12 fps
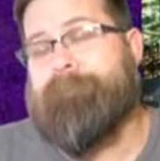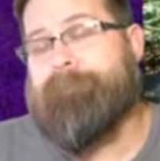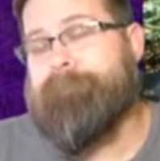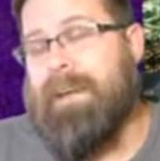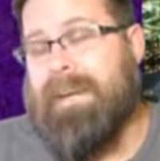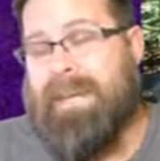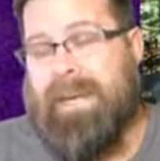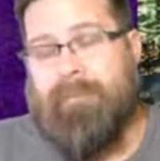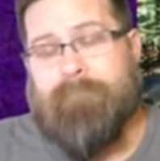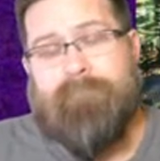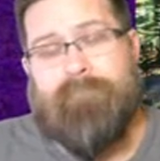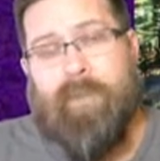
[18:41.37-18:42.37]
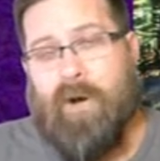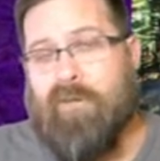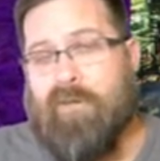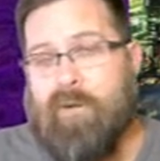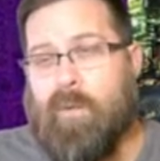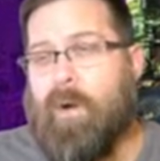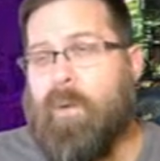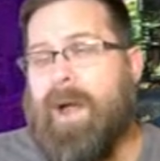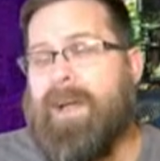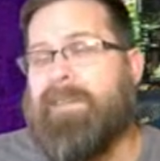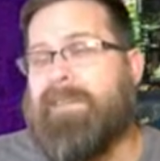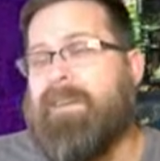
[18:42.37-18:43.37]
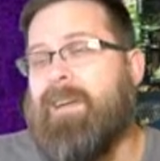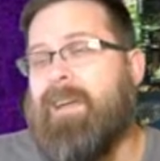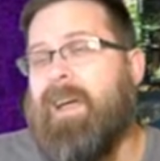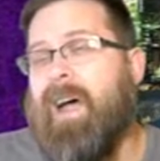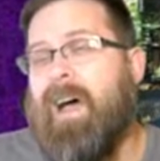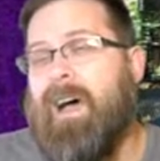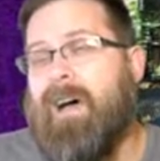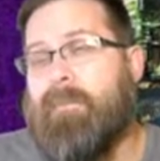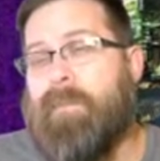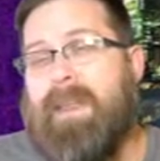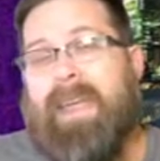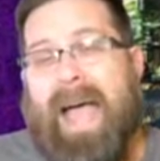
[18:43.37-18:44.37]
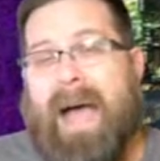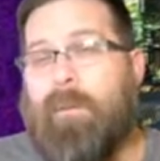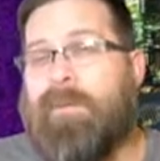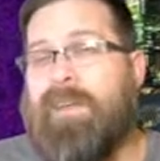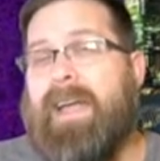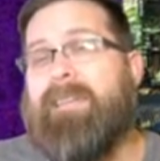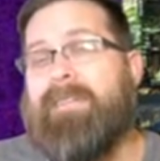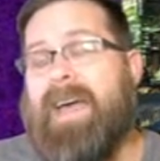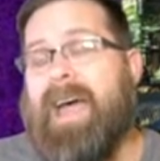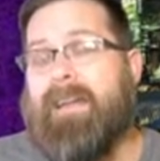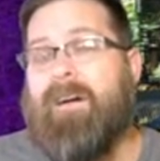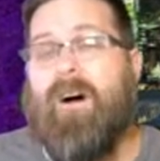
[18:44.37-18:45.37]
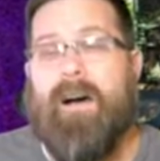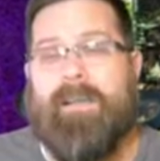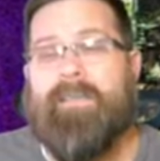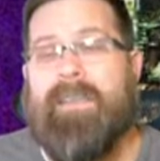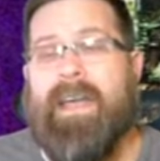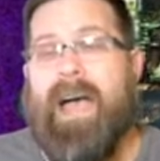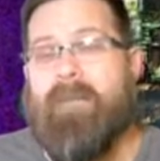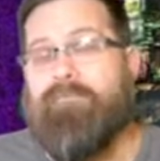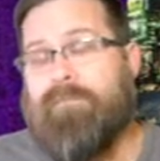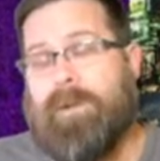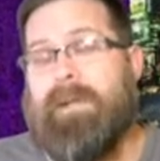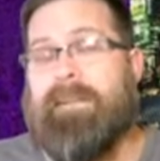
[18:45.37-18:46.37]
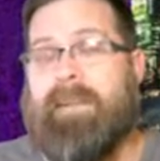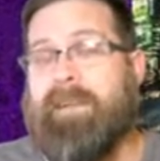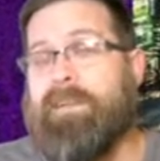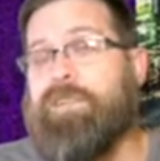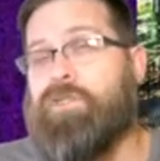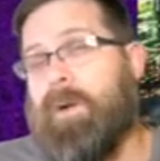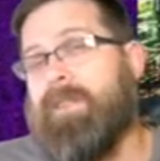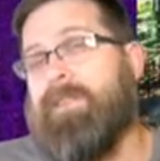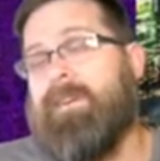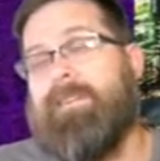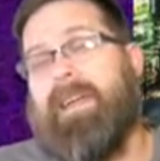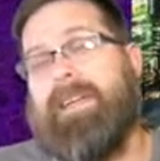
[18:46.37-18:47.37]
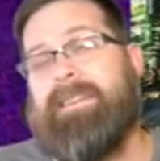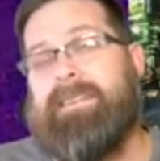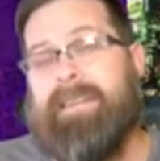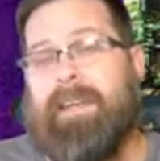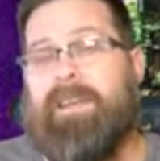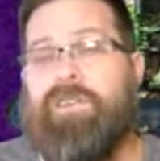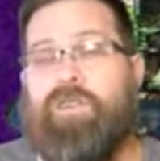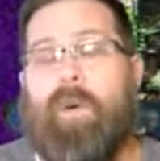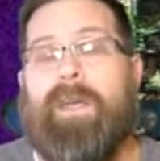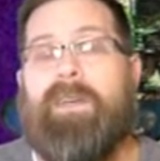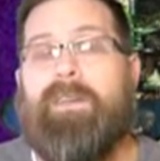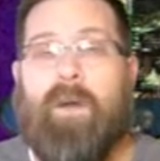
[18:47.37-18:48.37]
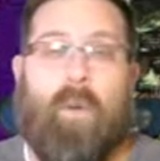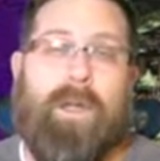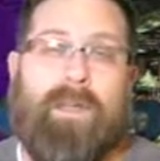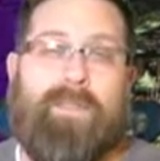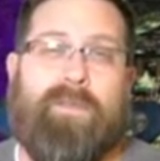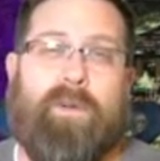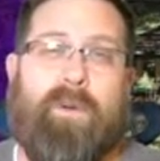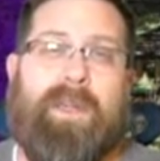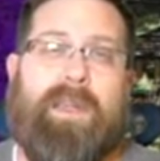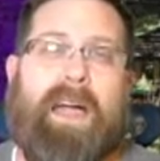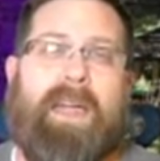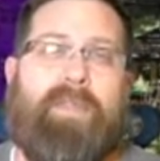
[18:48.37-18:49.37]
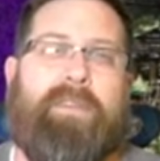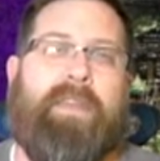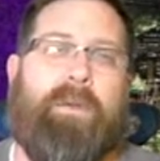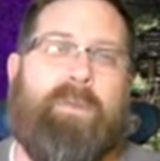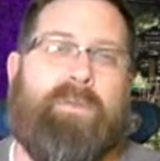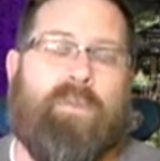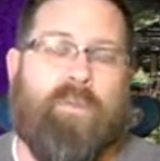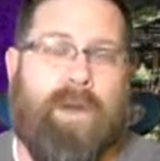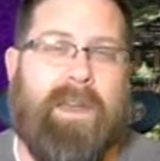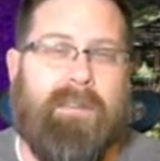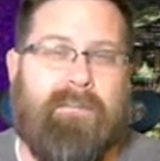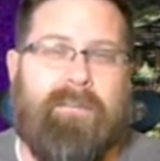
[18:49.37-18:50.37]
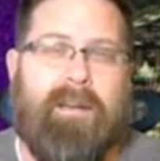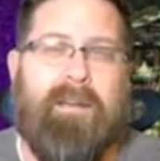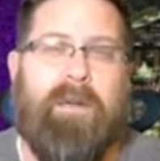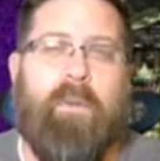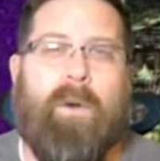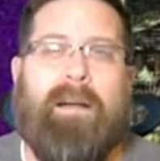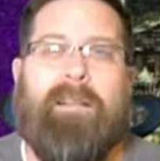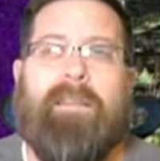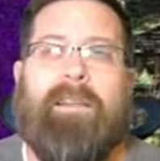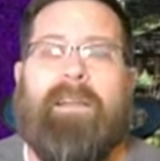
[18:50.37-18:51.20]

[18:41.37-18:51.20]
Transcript: Again, personal request. But outside of that, honestly, I really enjoyed this. I did enjoy going through it. I think it was written very well.